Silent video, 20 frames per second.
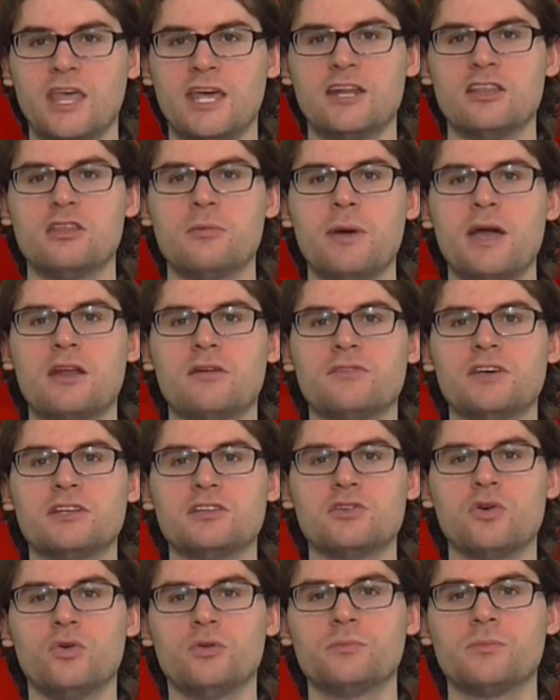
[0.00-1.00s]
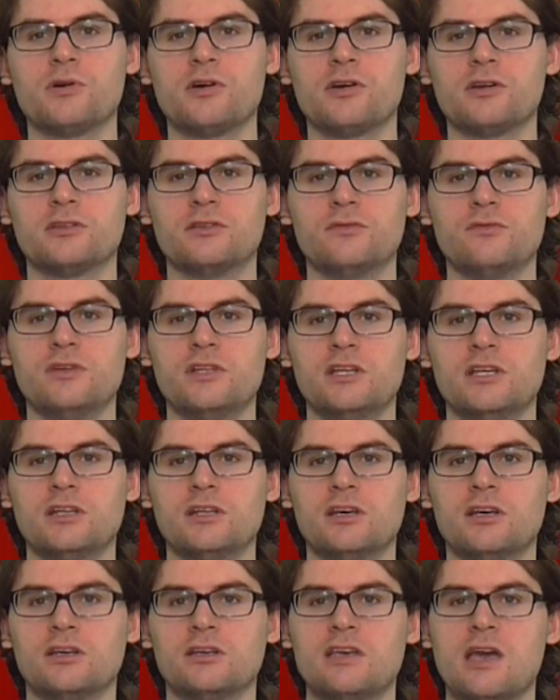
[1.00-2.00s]
And in the main event, Goldberg
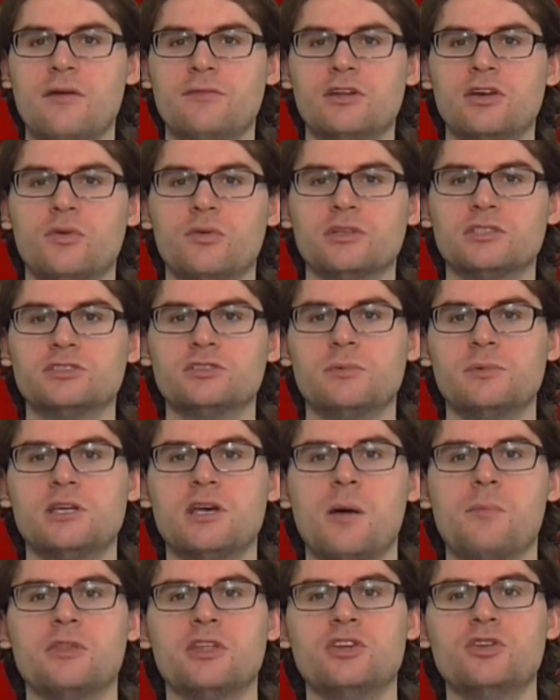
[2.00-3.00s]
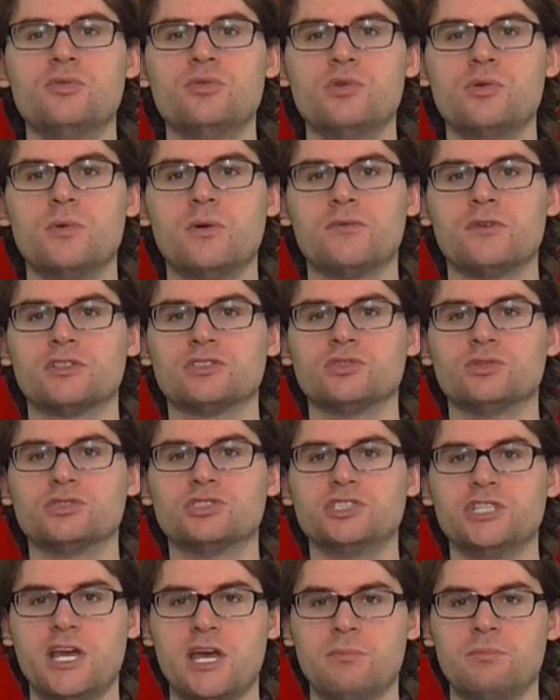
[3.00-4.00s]
defeated Kevin Owens to become the new Universal
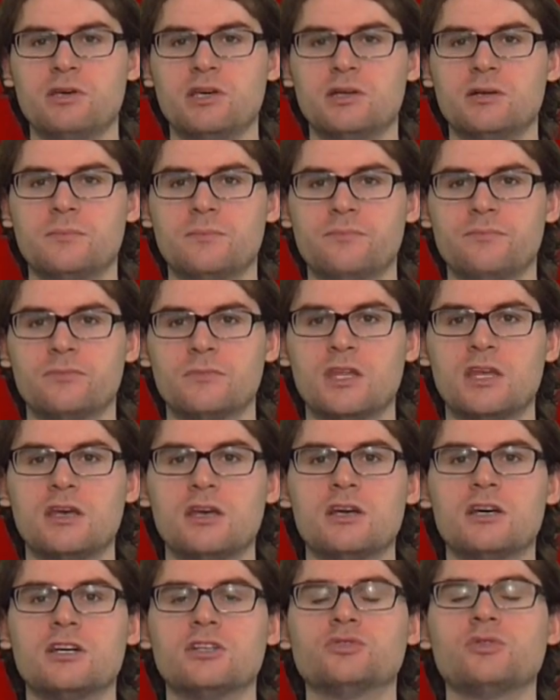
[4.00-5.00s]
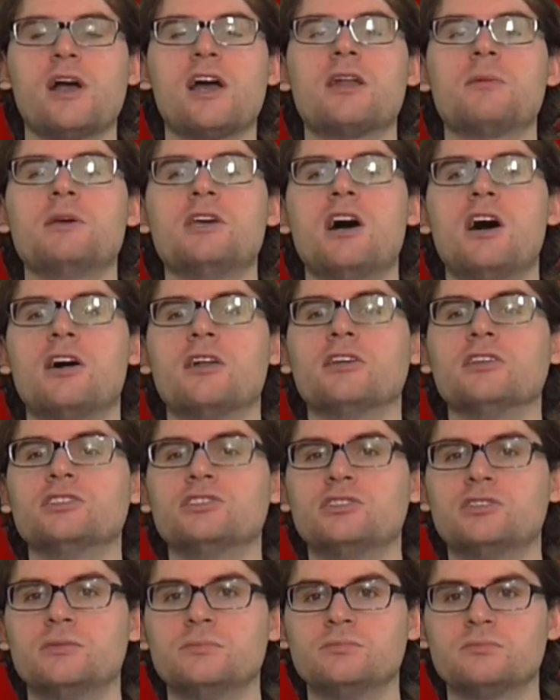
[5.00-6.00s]
Champion. So I gotta be
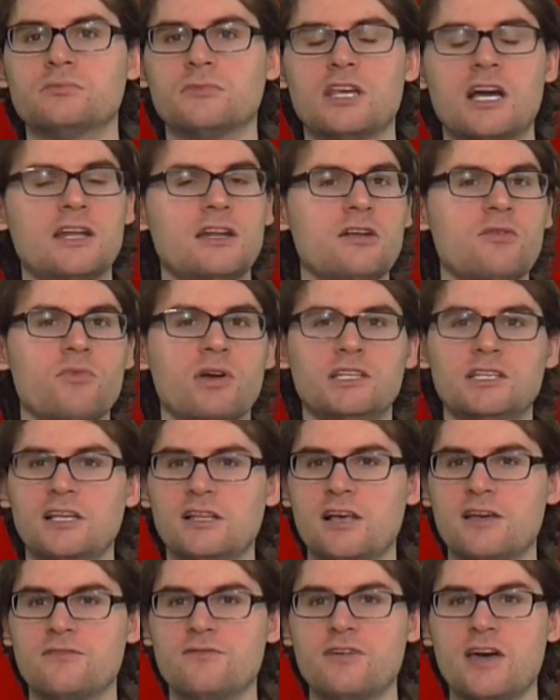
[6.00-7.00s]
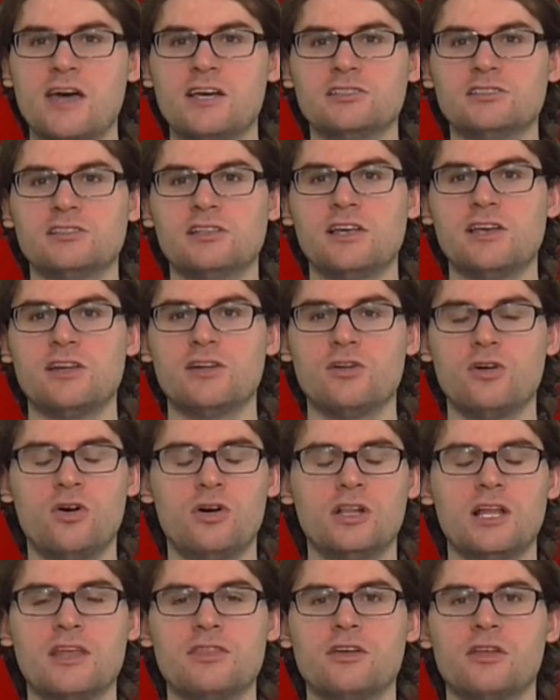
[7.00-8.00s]
honest, I didn't really like Fastlane at
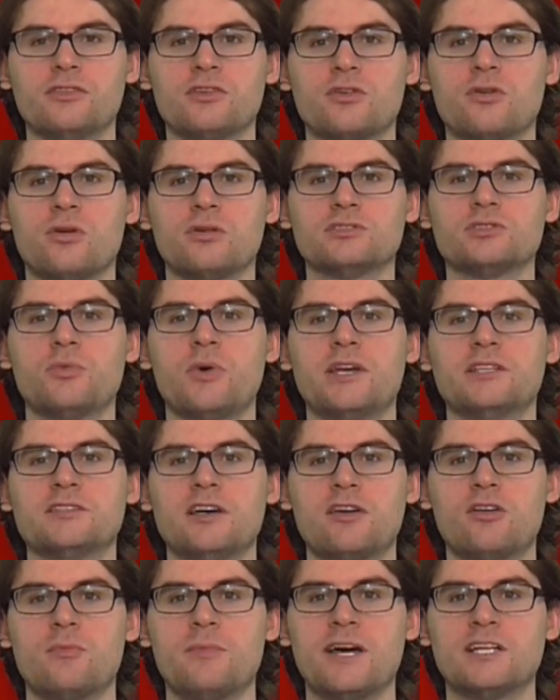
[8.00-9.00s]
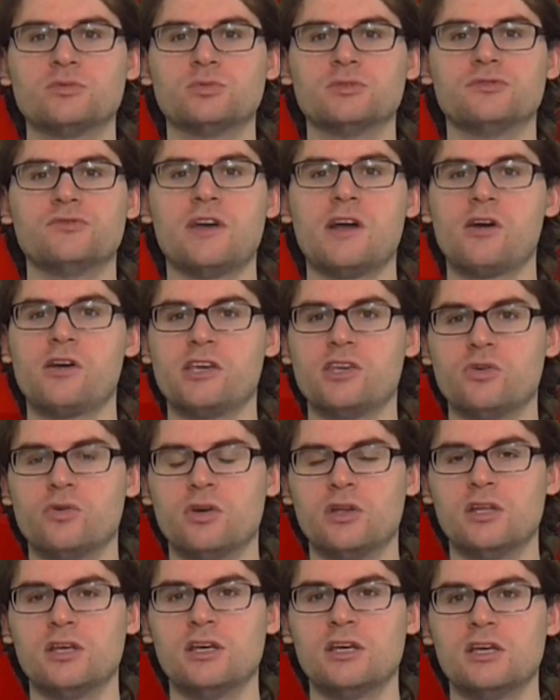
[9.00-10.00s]
all. I thought the Cruiserweight title match was very
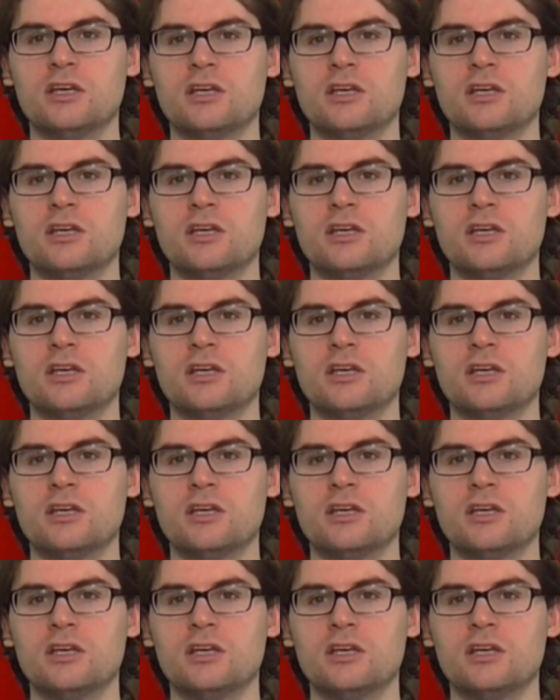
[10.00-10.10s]
good.